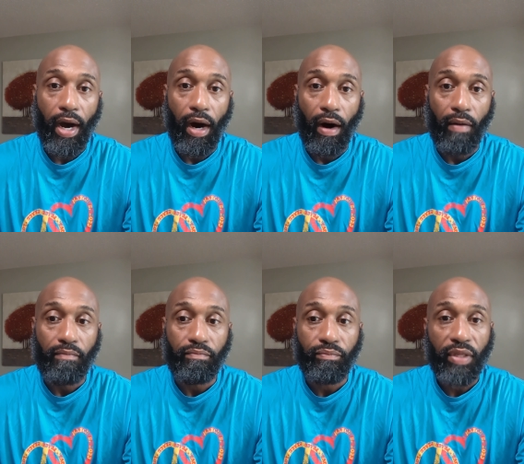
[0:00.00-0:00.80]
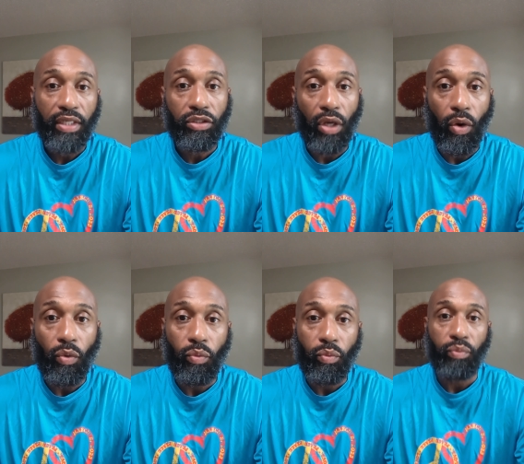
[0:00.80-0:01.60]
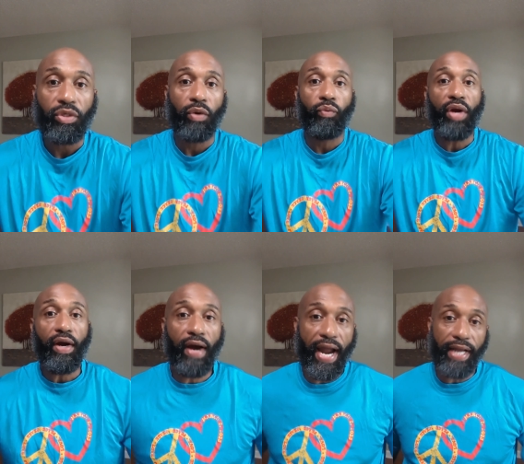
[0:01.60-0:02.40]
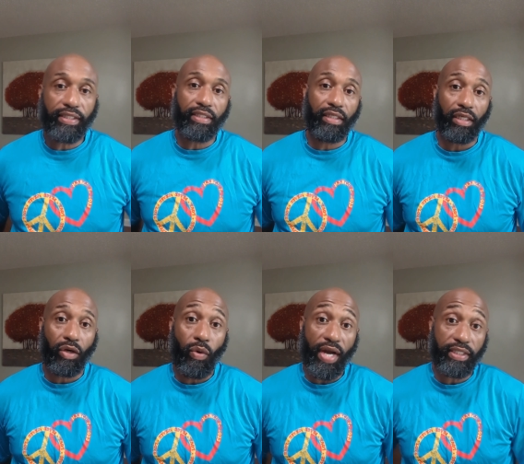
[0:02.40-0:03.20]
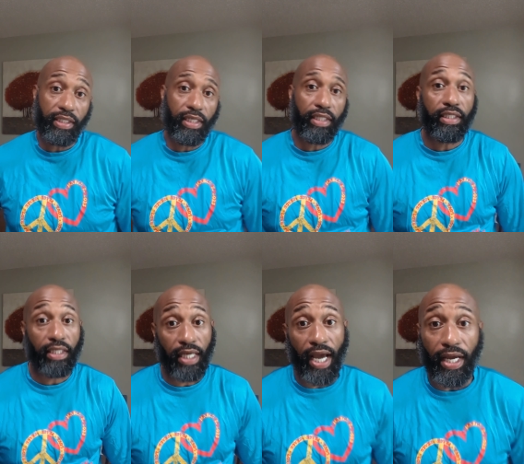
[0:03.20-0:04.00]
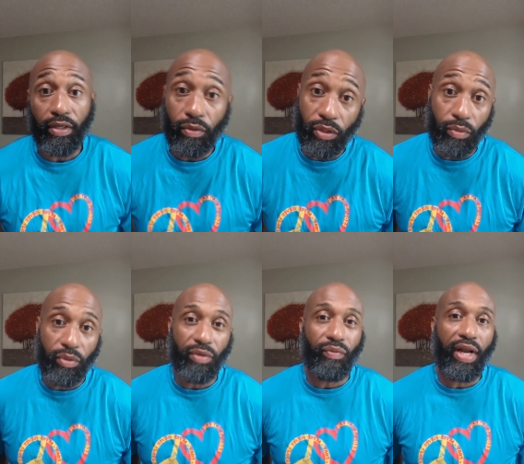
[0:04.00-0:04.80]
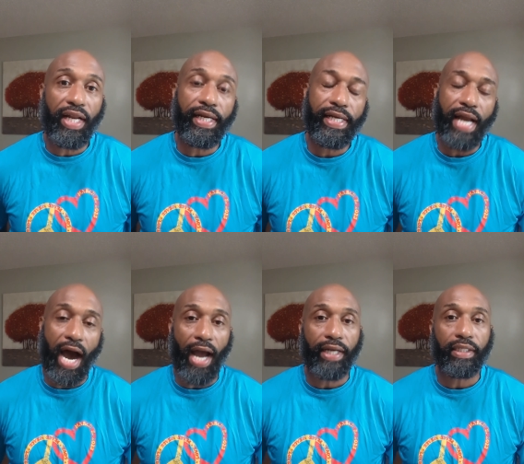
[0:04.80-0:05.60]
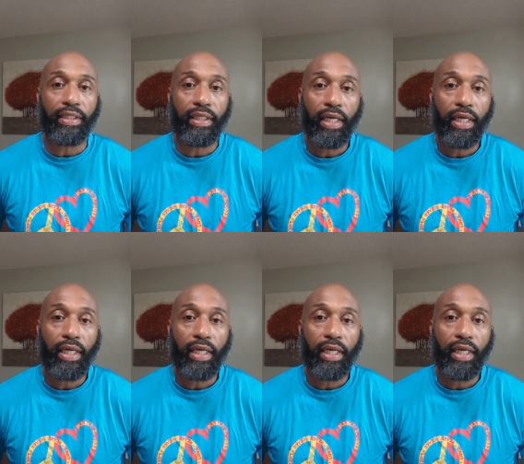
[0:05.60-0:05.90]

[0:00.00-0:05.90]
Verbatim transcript: Um, so the real answer to the question is, yeah, you you you really not,